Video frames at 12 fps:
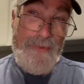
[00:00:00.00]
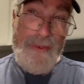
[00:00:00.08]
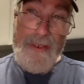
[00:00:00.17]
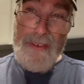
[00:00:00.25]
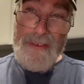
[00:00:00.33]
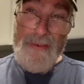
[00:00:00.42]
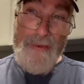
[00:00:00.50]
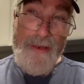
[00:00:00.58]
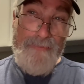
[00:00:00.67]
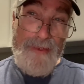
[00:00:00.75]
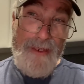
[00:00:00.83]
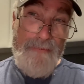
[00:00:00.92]
I guess you don't have
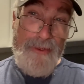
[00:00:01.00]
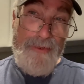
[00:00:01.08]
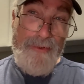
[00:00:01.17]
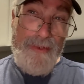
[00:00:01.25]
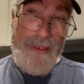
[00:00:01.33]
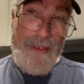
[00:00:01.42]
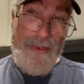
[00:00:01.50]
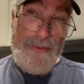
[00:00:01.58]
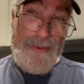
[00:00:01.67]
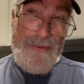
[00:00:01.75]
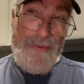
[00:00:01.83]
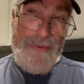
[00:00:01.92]
time to do anything else,
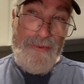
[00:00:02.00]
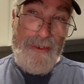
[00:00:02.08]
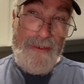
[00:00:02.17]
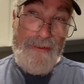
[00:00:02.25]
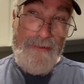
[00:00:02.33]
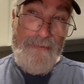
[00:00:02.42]
do you, Doug?